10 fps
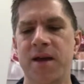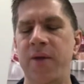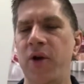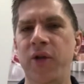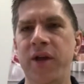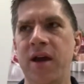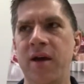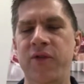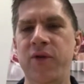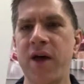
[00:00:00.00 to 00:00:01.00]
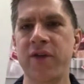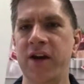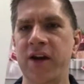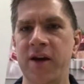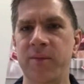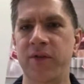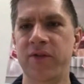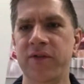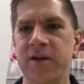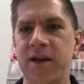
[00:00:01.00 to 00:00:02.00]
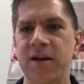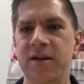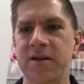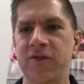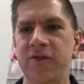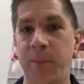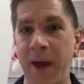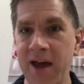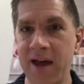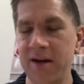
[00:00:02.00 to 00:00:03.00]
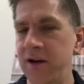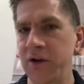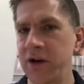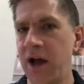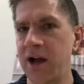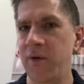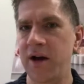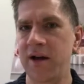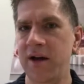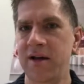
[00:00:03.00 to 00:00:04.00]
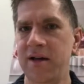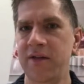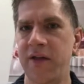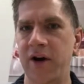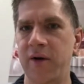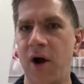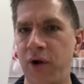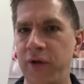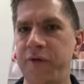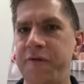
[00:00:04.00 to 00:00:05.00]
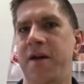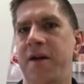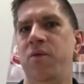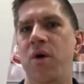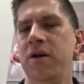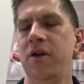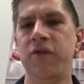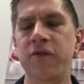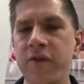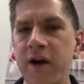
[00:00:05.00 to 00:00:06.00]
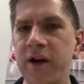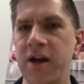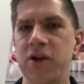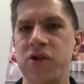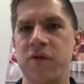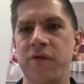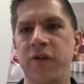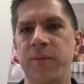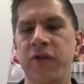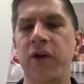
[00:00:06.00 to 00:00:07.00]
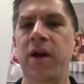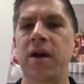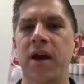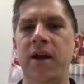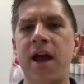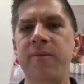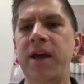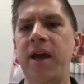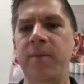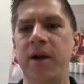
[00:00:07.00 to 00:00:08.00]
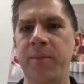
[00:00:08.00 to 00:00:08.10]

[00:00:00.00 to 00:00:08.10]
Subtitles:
And there are only 2,000 animals in Japan, in Kagawa, that are olive-fed Wagyu. It's very niche and very special. And it kind of became an